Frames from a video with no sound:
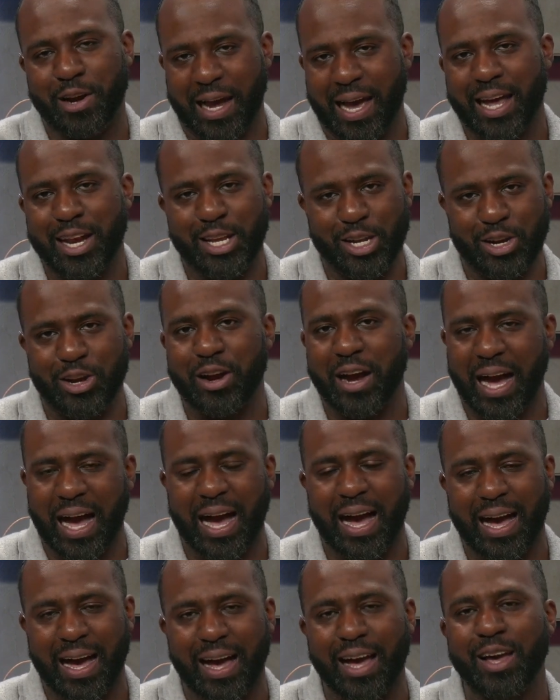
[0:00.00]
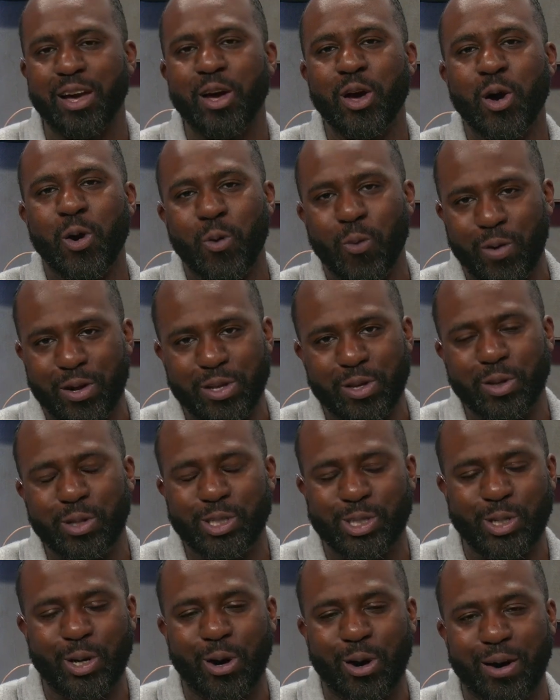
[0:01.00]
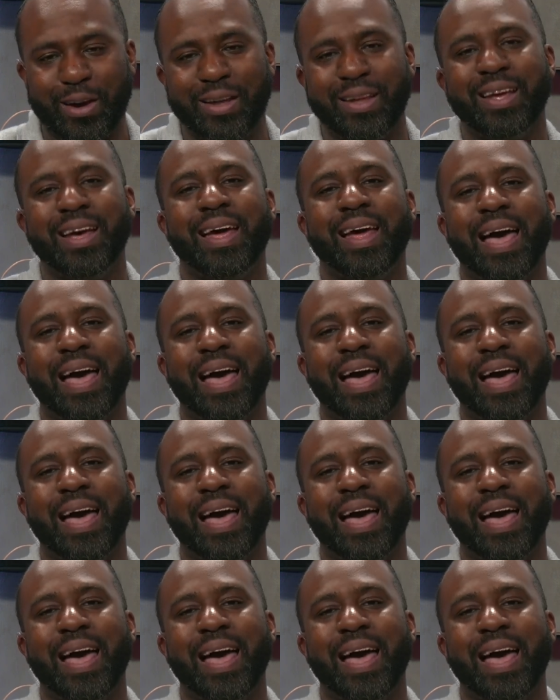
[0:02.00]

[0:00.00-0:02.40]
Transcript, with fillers: out of your eye when you saw it.